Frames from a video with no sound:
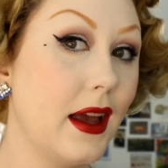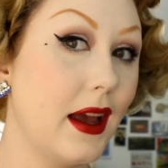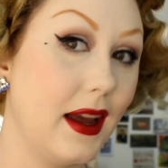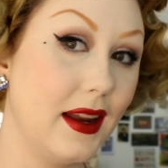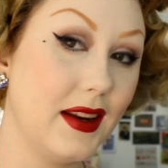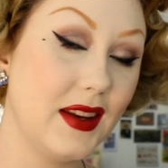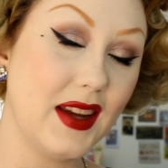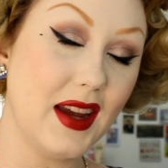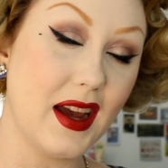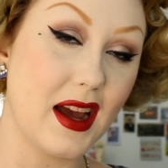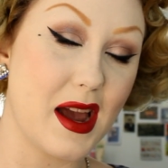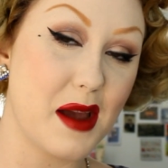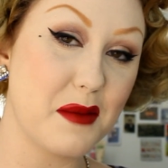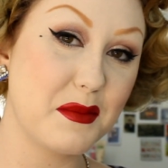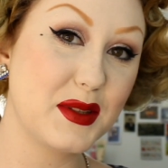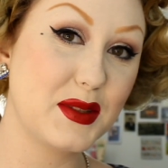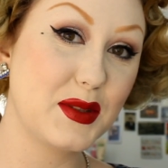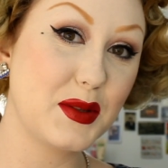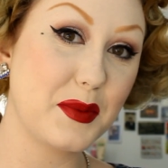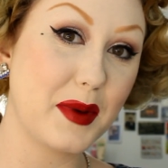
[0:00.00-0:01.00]
And yeah, I'm
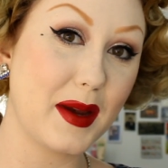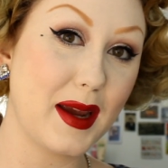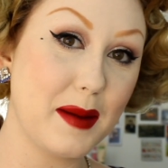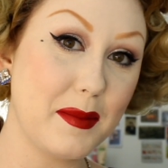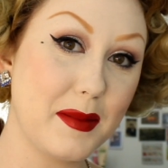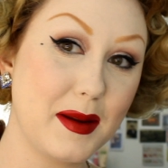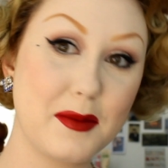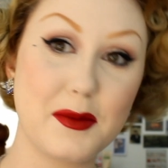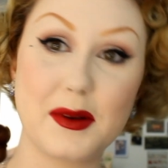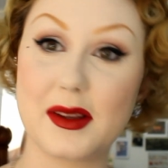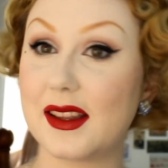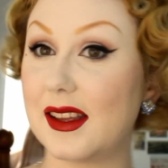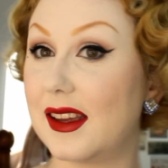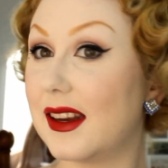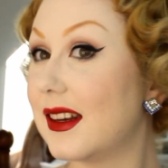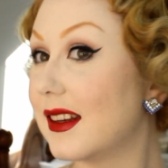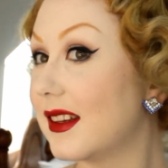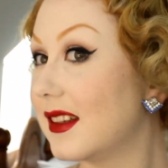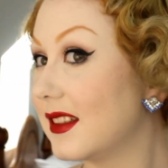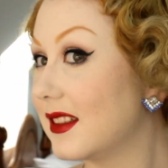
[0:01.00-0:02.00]
super happy with it.
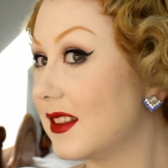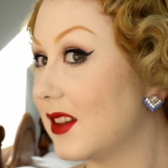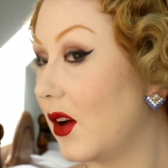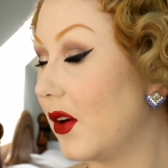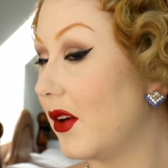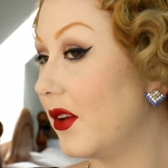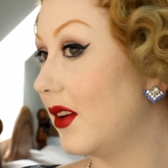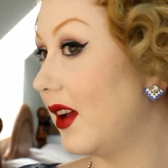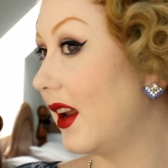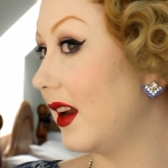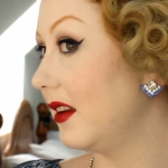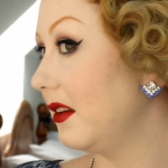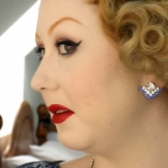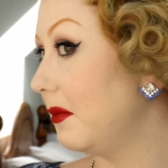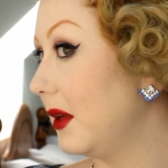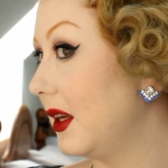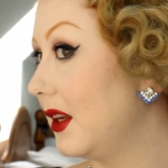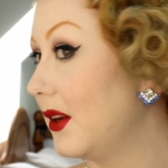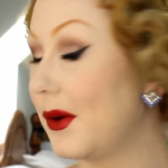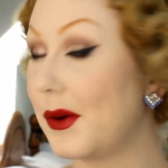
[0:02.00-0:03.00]
So let
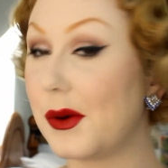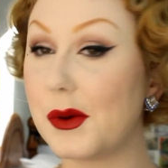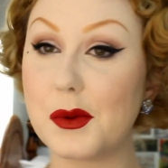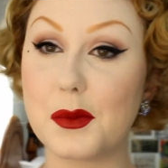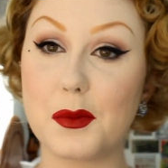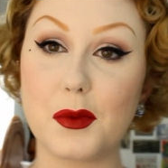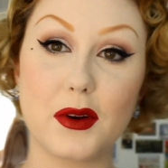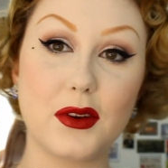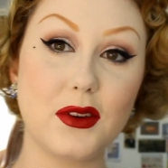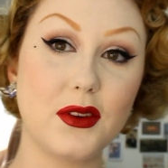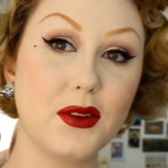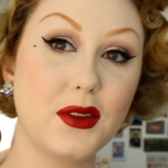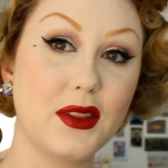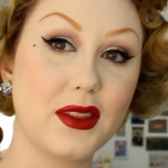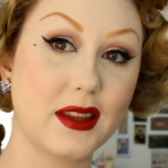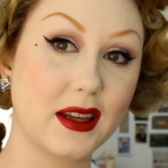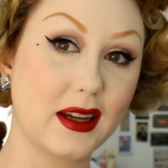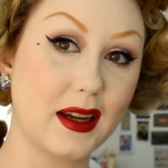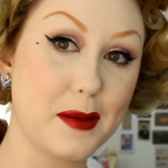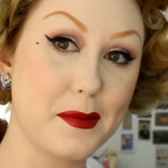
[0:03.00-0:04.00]
me know what you
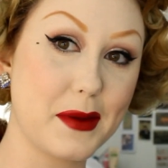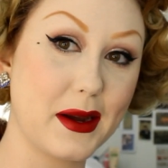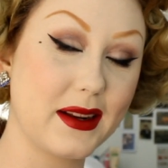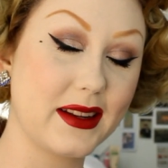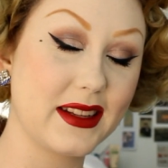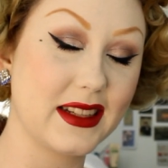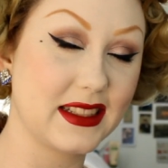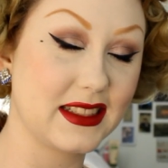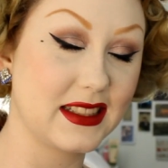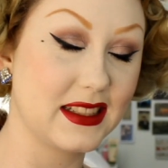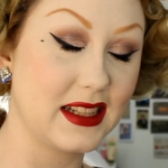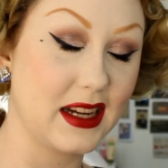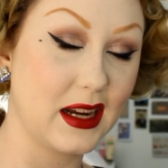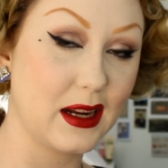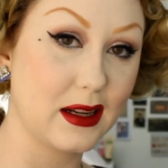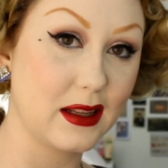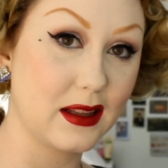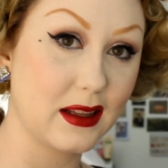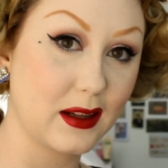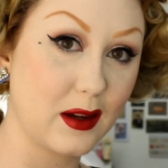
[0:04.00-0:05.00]
think about this
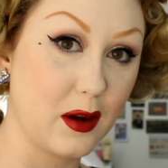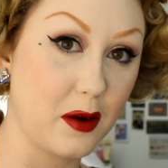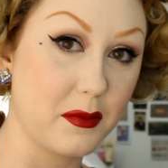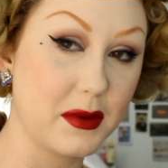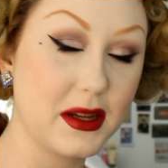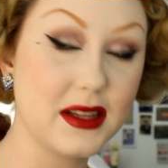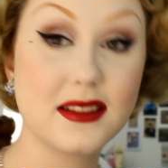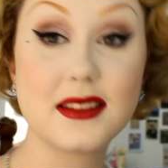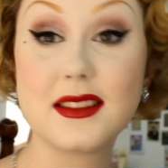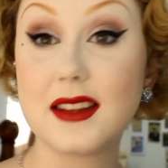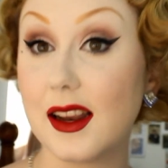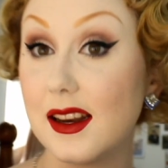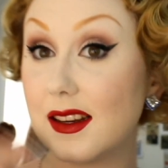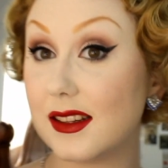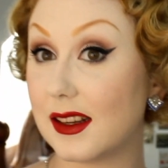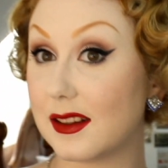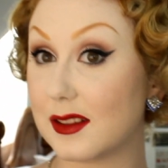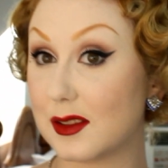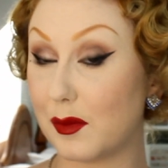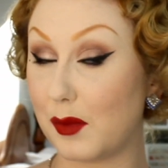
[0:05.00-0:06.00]
down in the comments.
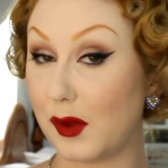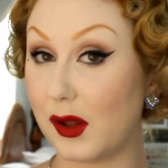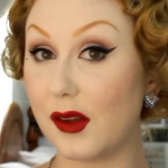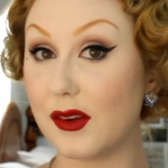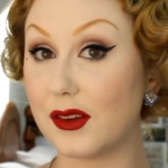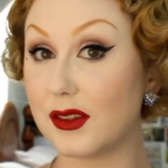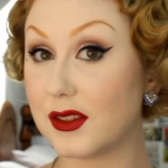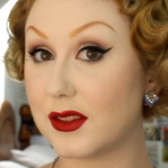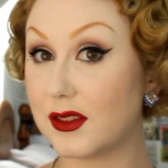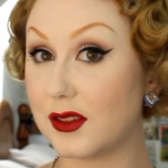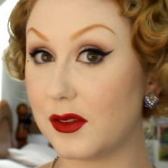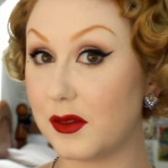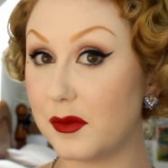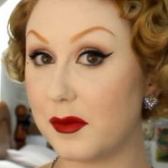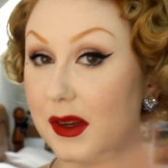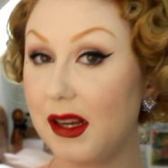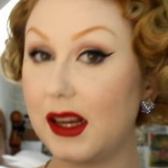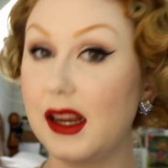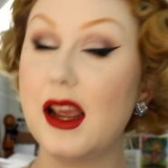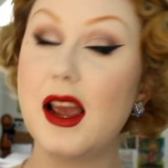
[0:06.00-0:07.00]
Does blonde suit
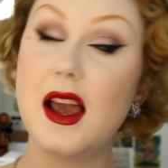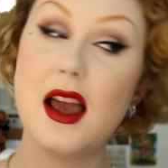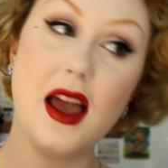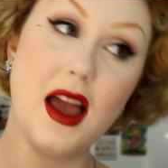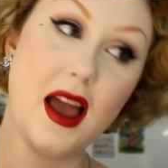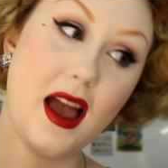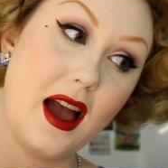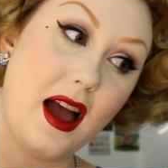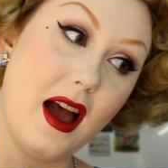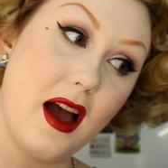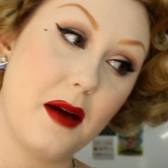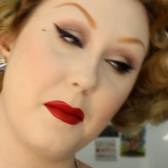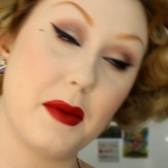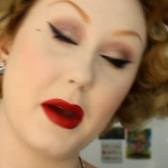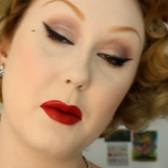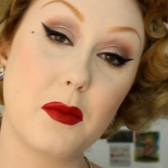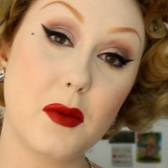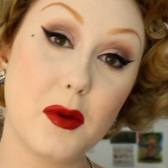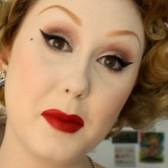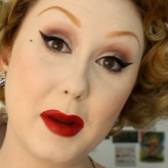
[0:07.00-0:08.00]
me?
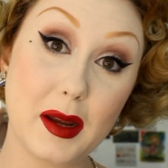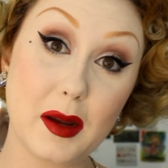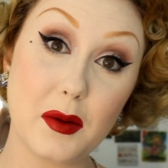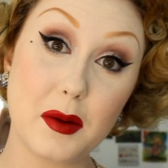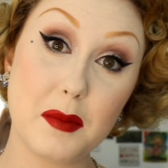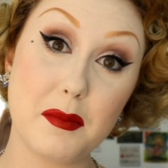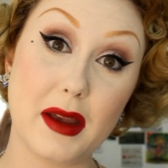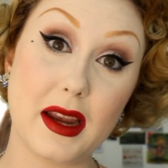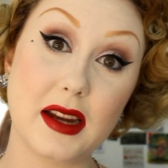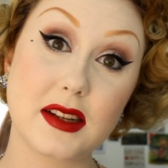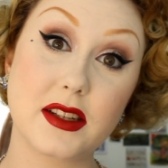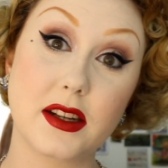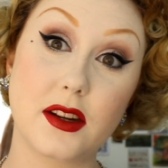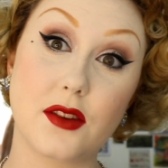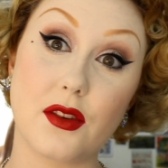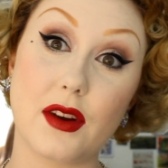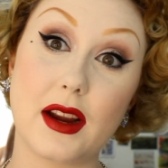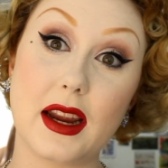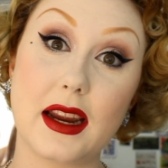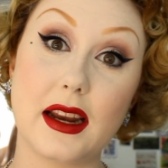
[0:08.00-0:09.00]
I will be going back to
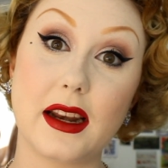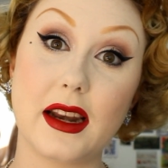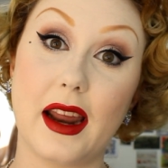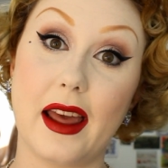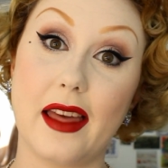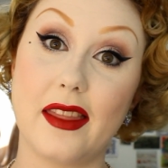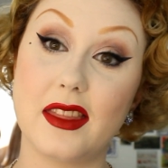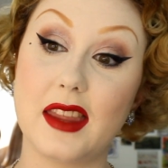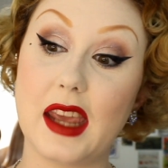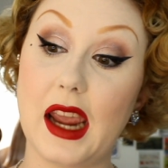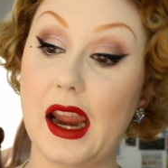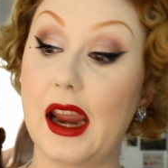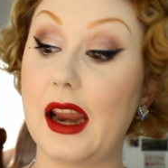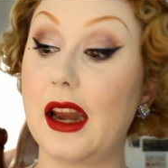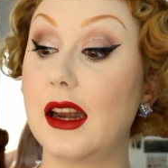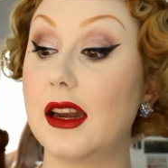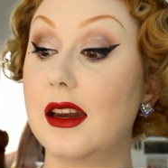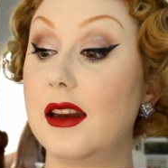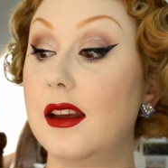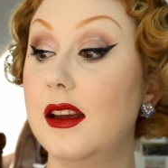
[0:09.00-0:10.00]
green and
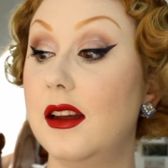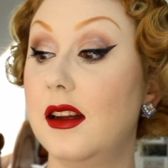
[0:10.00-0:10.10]
then